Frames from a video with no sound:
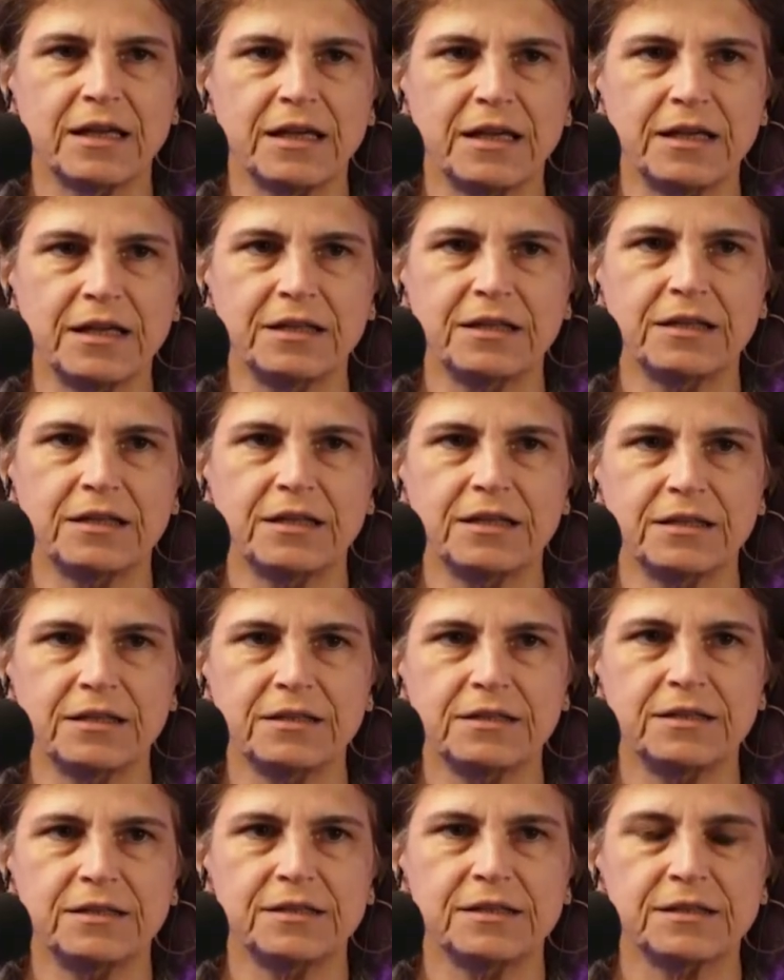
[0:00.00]
it
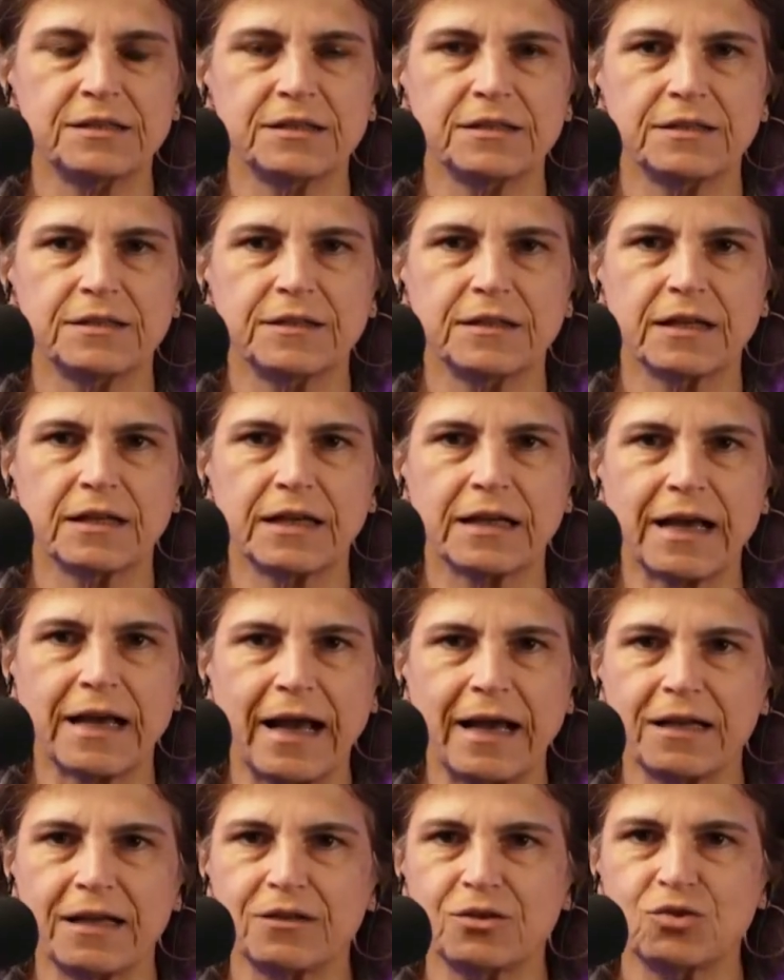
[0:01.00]
is
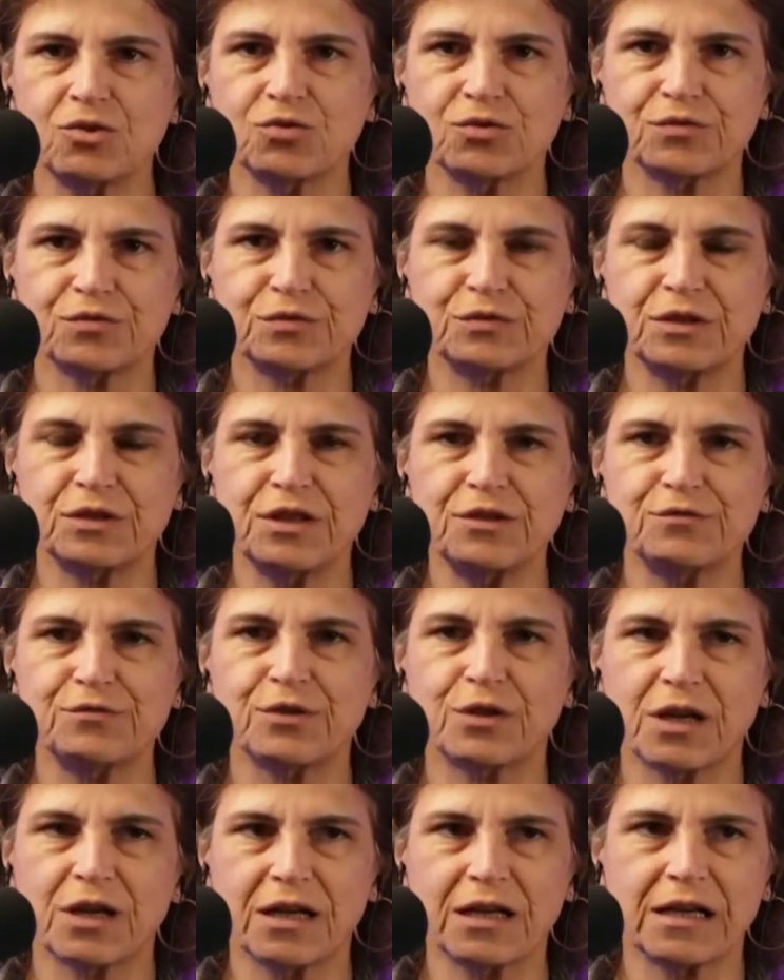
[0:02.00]
kind of
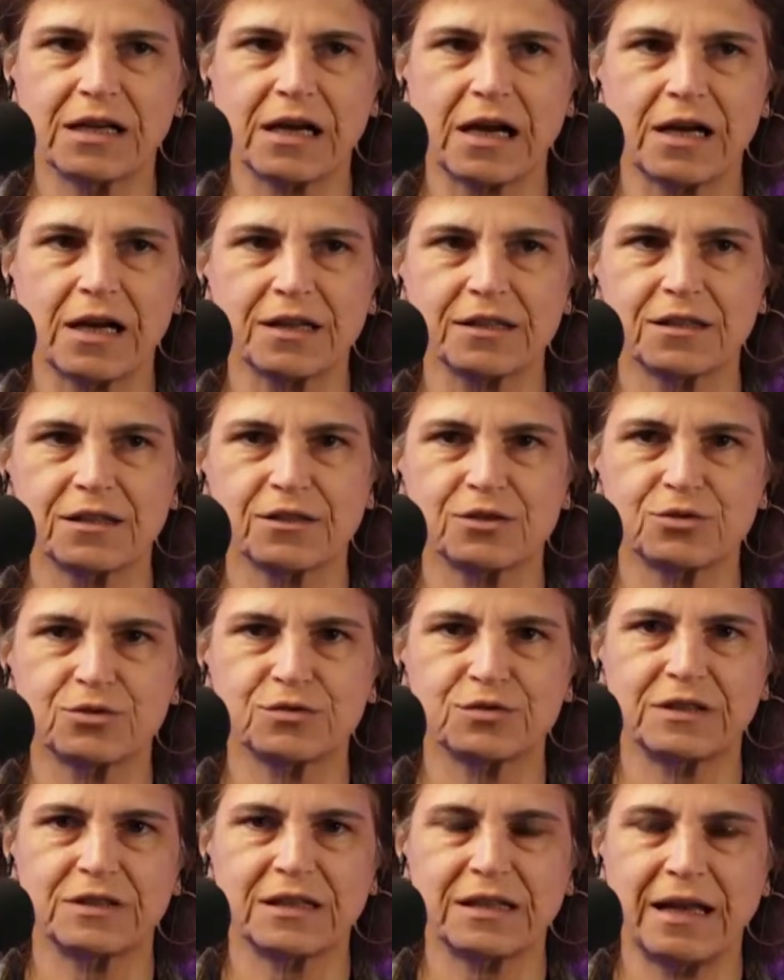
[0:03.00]
different character
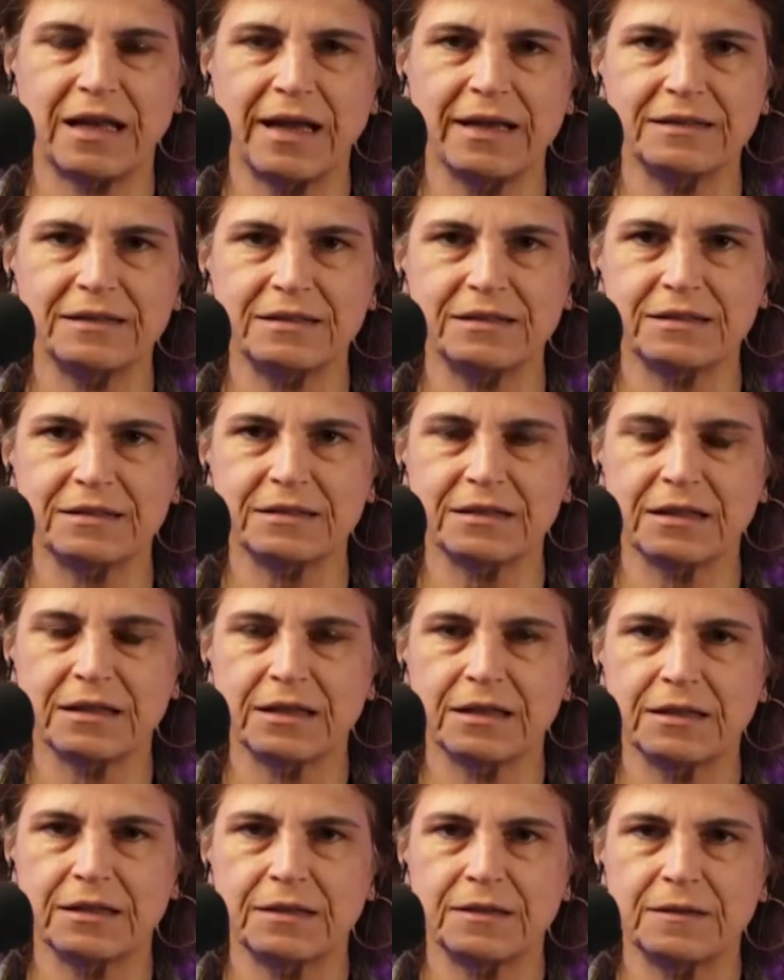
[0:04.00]
of the lens
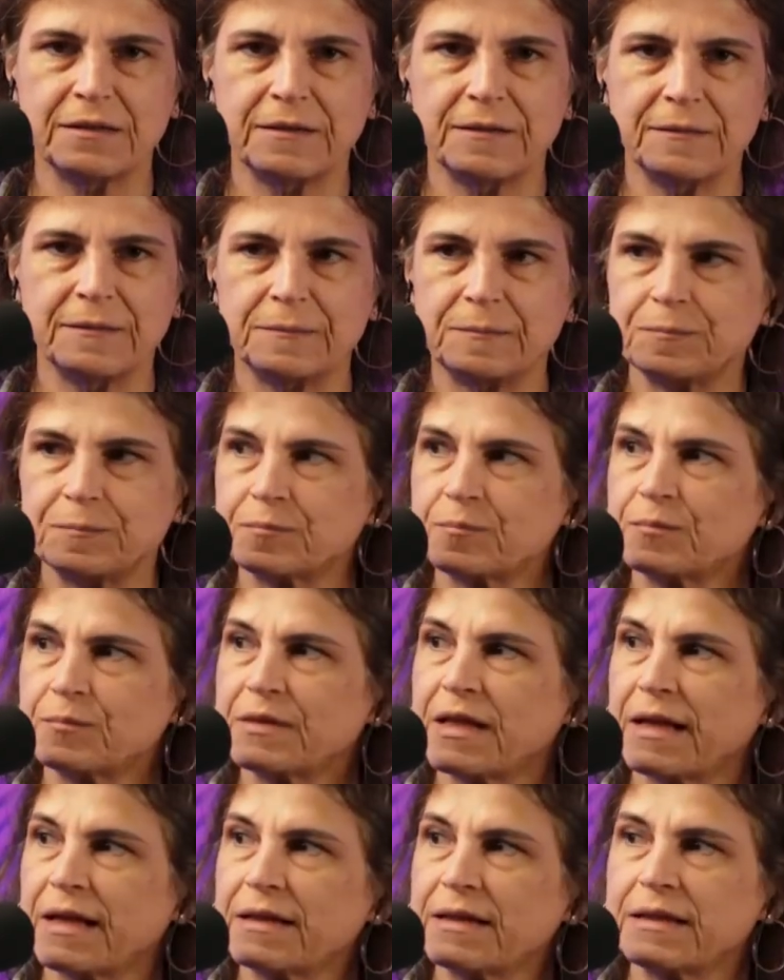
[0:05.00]

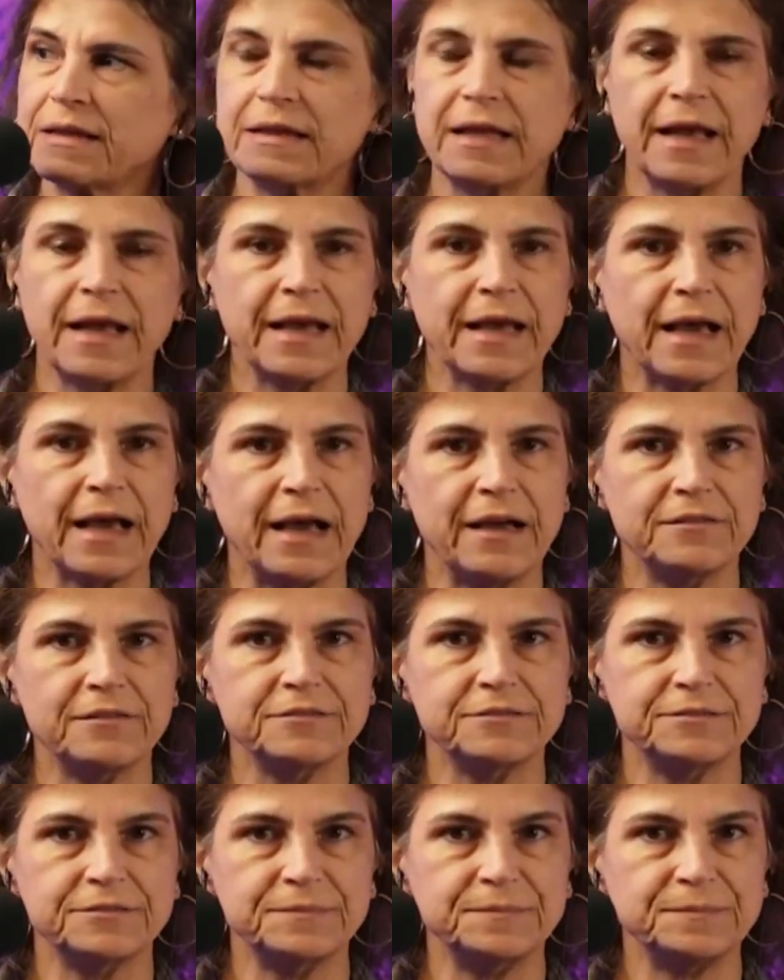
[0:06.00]
that they
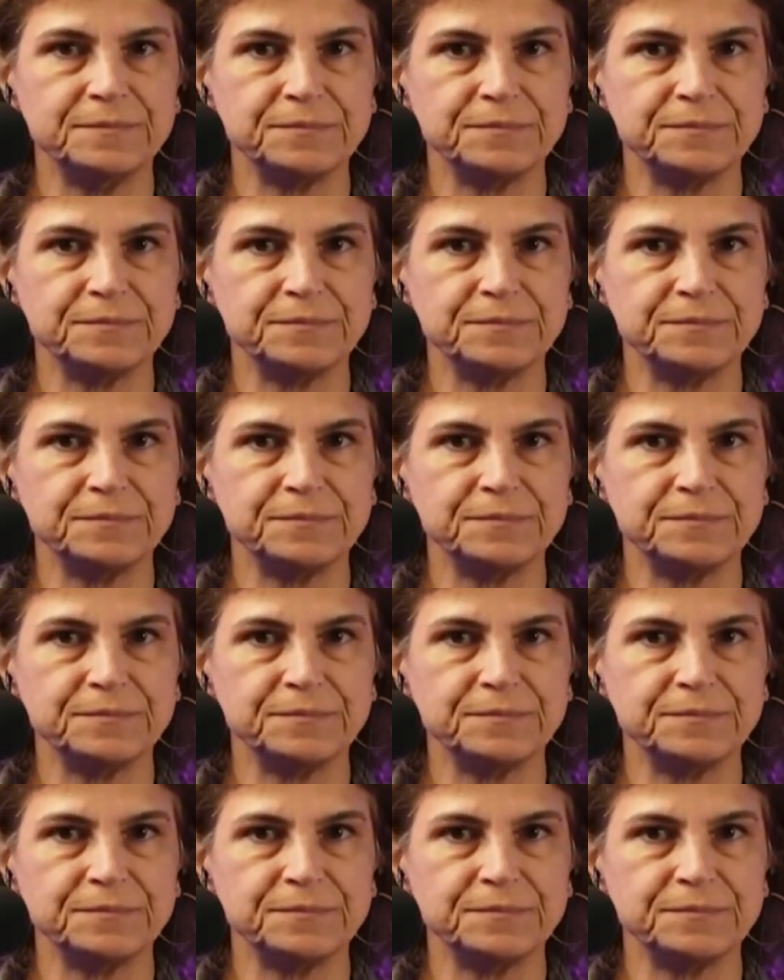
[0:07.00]
have,